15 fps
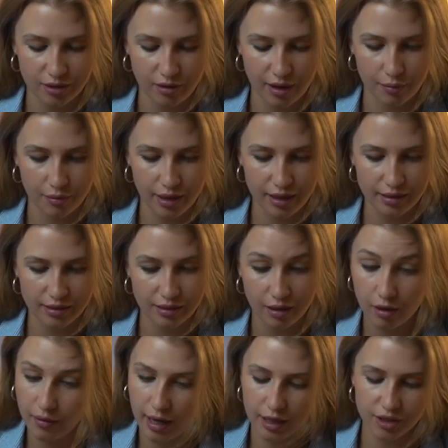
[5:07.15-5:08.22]
So I press,
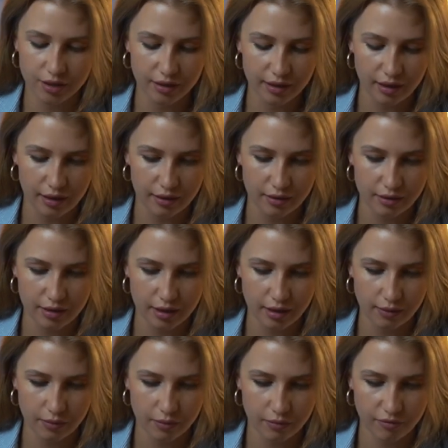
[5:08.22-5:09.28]
oh, actually it did
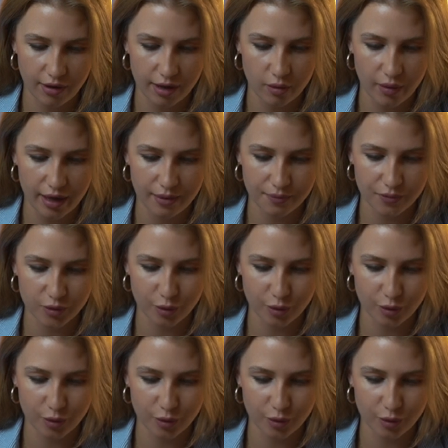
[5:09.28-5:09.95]
it right away.